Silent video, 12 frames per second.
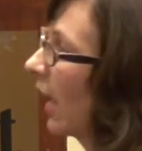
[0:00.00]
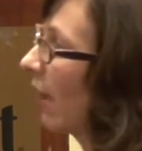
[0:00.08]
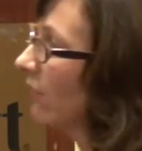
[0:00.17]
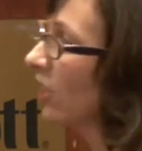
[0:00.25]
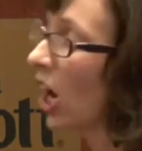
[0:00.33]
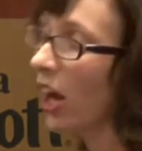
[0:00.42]

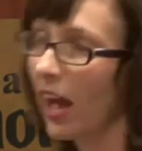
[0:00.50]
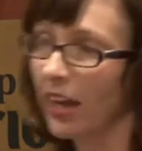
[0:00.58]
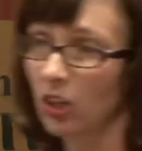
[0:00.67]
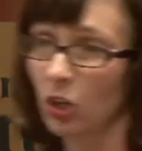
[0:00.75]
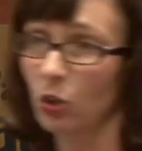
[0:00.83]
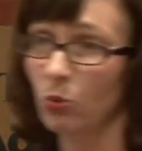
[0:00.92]
have not
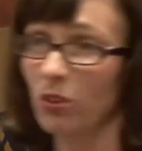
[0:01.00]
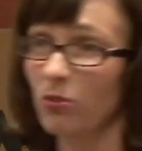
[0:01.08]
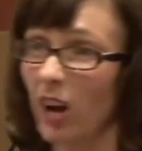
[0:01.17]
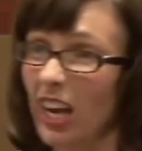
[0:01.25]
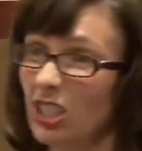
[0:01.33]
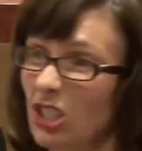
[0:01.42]
had a good
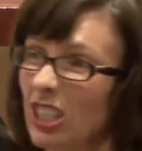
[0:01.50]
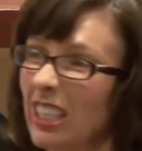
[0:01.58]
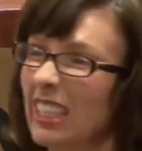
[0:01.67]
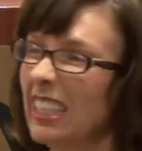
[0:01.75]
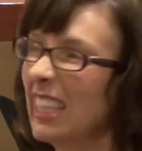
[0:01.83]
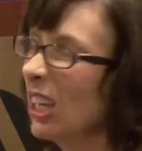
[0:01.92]
refraction in